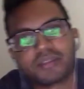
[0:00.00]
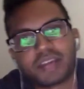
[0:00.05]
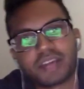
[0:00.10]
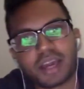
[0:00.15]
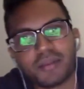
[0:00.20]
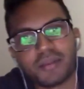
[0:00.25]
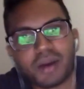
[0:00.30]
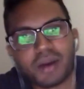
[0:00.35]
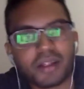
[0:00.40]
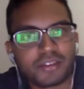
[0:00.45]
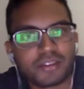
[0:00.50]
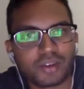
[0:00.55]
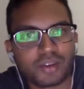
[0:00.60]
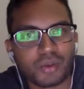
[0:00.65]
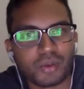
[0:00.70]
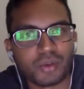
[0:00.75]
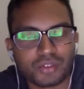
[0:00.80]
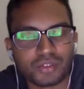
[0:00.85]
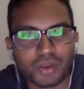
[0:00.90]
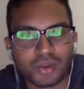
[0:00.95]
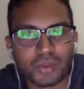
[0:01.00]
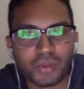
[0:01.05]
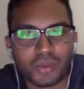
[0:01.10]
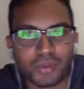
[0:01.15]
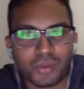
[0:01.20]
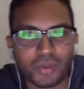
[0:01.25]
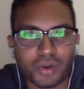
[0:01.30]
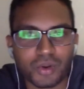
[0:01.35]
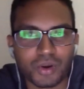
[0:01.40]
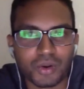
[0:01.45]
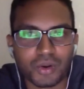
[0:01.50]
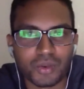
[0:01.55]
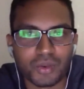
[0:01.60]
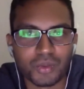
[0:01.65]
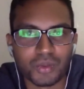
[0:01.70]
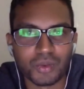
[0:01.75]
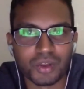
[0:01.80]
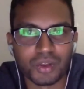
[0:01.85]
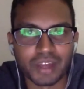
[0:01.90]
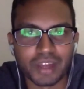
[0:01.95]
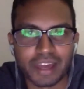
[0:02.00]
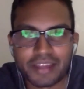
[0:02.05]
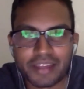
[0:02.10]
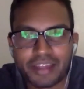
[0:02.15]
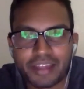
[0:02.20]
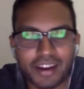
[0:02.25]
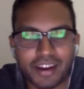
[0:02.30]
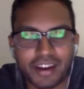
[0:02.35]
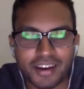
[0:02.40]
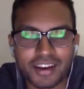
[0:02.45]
a month. So we'll lay it there.